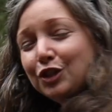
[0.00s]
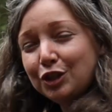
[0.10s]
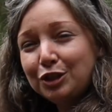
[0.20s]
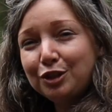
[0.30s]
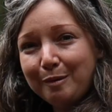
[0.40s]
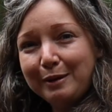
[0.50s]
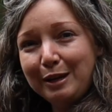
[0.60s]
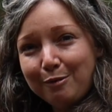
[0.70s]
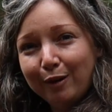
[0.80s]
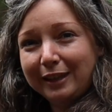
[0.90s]
just so many
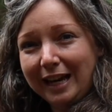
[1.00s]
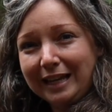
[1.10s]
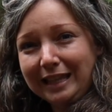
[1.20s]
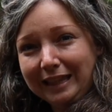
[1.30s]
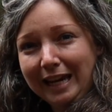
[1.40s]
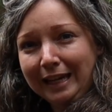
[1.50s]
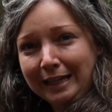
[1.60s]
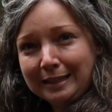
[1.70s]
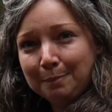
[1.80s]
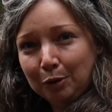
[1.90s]
cool things that they can
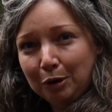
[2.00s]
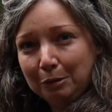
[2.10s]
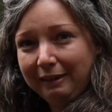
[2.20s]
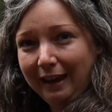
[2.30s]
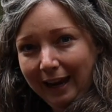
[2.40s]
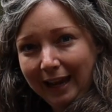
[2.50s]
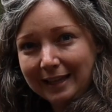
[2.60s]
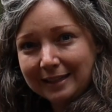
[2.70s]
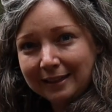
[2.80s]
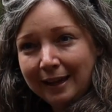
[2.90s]
explore within
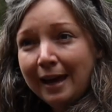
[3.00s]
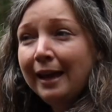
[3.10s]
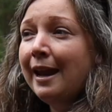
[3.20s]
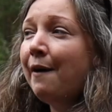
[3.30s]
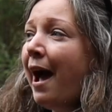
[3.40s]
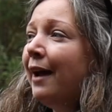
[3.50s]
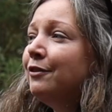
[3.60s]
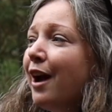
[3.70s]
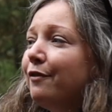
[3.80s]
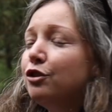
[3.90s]
it. Now, I've
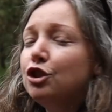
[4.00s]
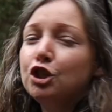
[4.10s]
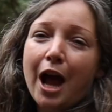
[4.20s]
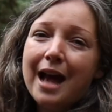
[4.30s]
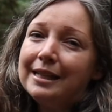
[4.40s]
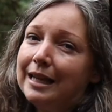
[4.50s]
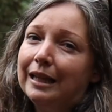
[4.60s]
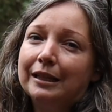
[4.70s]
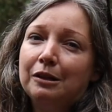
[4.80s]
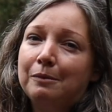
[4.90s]
traveled just a
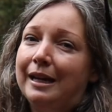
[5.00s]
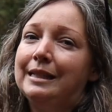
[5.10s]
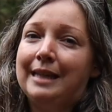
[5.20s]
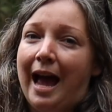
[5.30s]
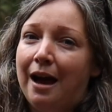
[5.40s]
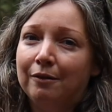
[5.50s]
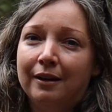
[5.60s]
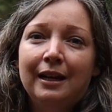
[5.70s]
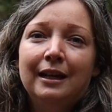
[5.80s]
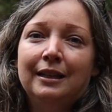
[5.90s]
little ways
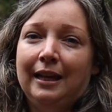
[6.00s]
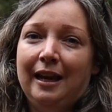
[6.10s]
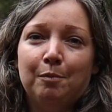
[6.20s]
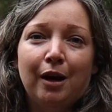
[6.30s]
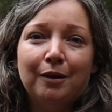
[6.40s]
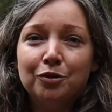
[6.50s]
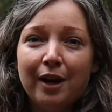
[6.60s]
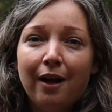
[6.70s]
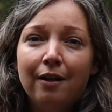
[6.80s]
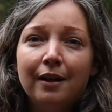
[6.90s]
down the campground
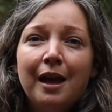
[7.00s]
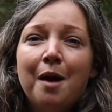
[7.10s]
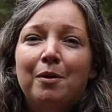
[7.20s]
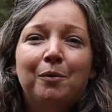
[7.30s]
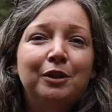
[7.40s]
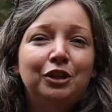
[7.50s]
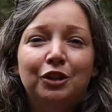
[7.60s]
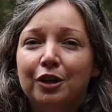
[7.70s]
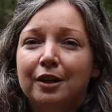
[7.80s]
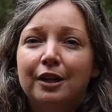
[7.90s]
trail, but when
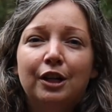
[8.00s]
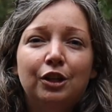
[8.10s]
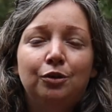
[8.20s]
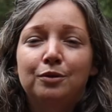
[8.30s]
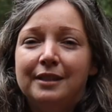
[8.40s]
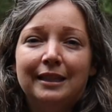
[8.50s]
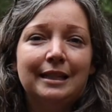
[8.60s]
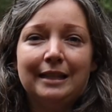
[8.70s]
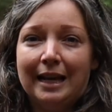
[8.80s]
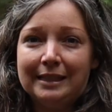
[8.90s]
you're using
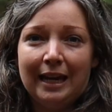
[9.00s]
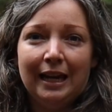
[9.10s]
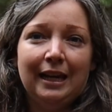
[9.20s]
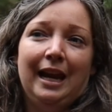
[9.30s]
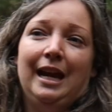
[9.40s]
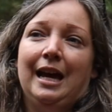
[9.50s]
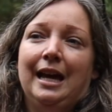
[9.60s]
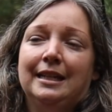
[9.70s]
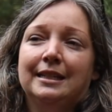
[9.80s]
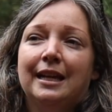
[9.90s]
this lesson
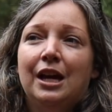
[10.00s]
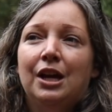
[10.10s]
and